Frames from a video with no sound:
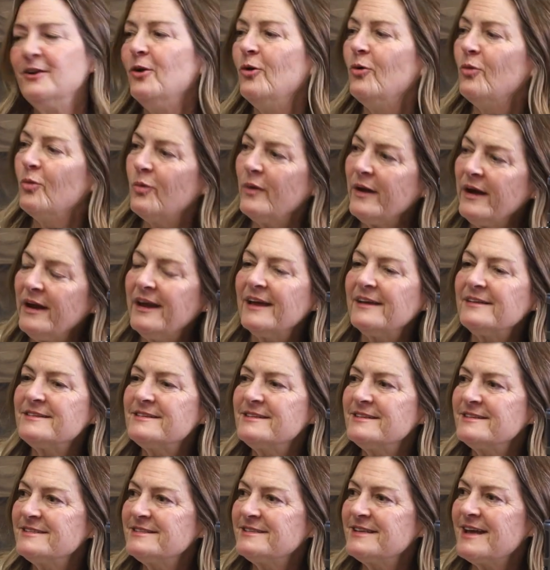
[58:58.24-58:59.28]
We get
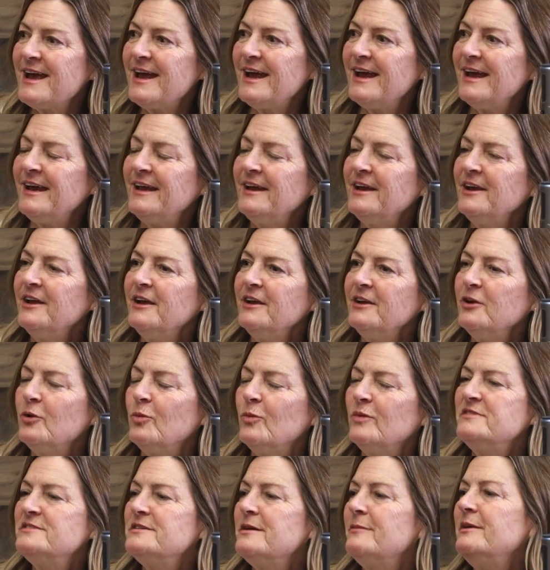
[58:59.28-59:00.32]
to say,
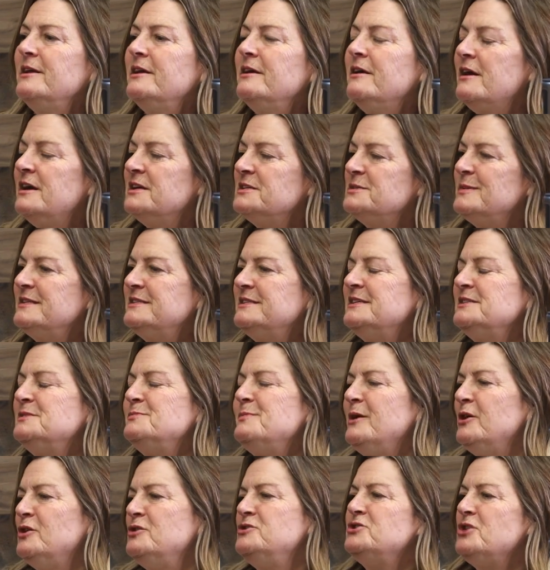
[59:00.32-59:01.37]
when somebody calls me and says,
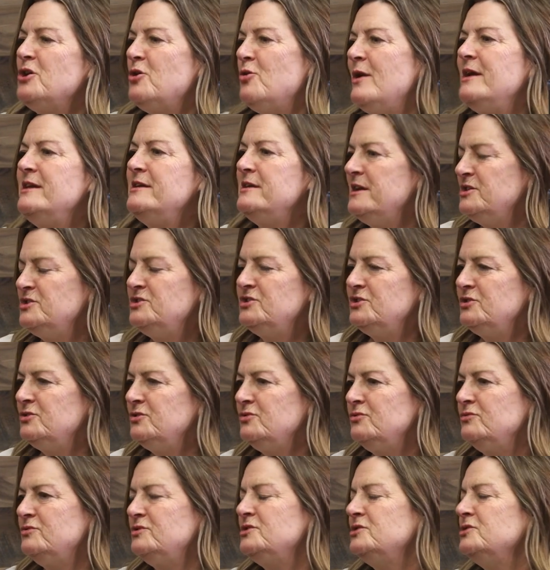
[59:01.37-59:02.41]
Mary Jo, I need
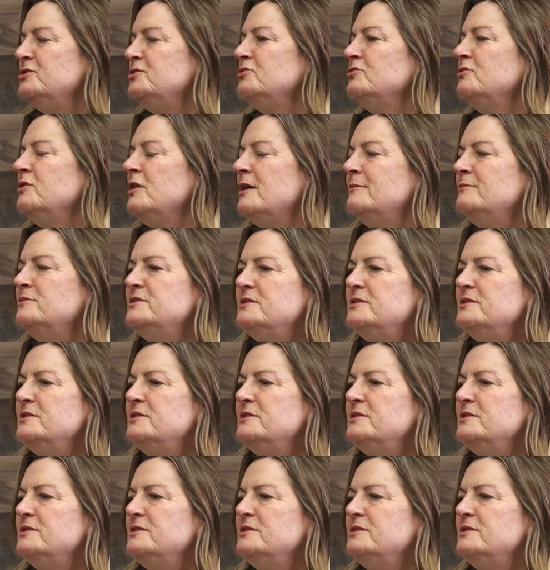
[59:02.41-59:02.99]
you to come to